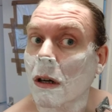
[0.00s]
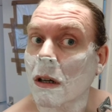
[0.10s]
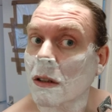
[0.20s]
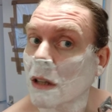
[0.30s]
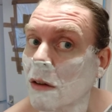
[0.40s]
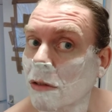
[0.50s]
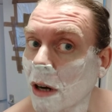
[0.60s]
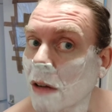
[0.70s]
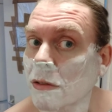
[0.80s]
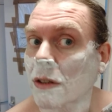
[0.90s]

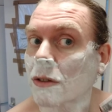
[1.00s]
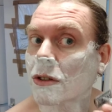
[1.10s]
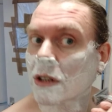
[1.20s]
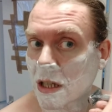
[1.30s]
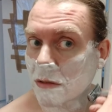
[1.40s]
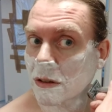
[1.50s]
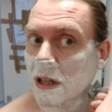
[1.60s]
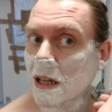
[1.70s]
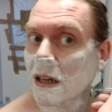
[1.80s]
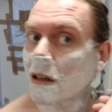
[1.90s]
having to shave
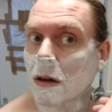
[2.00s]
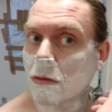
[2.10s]
again. I don't